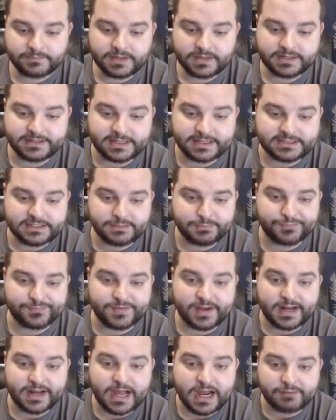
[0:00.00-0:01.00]
Next up, we've
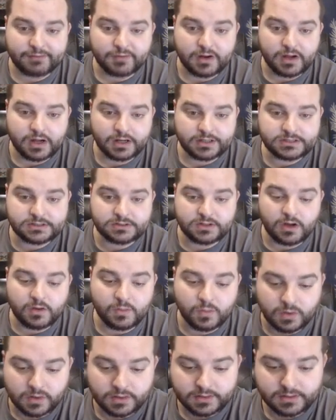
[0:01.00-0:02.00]
got High Rock
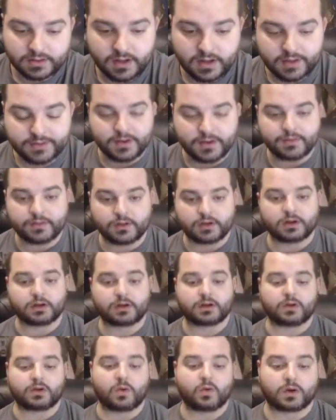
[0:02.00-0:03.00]
Stalwart,
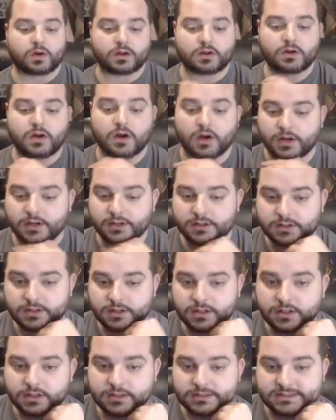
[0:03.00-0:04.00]
another orc card.
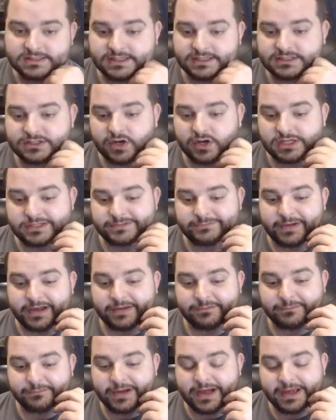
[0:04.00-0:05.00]
6 cost
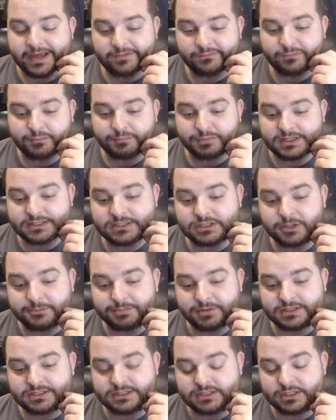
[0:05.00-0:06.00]
5/5,
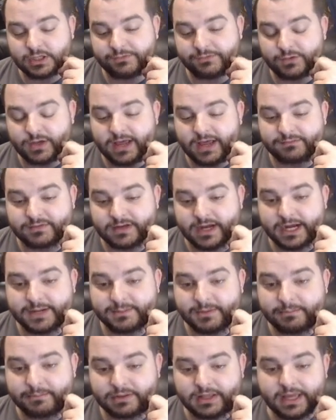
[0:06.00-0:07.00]
+2/+2 if you have an item
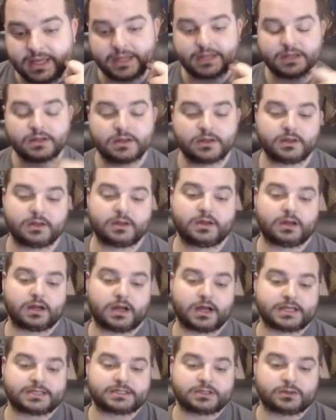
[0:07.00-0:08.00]
in play.
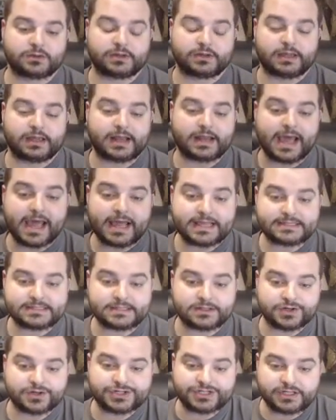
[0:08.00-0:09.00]
So it has
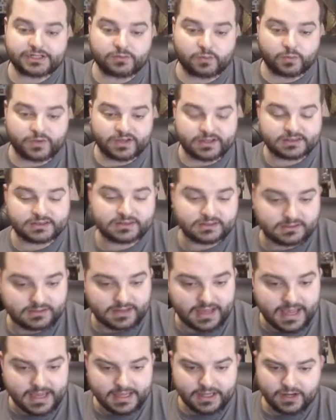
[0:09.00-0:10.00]
synergy with
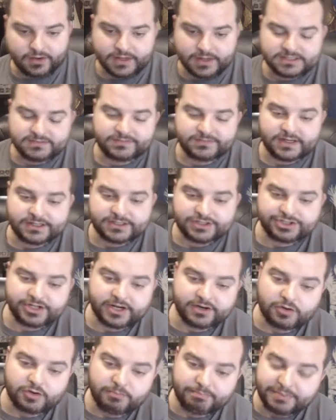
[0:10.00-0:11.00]
A, aggressive decks in
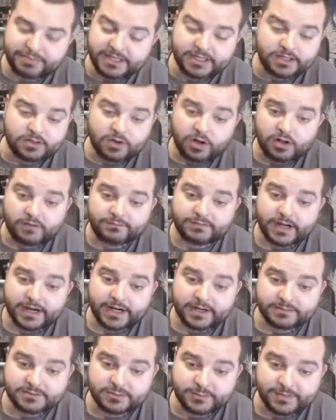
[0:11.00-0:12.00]
general, B, all of the
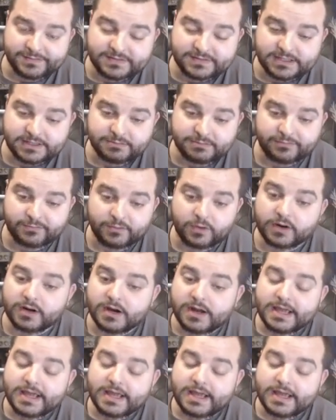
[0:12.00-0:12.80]
items we've seen before,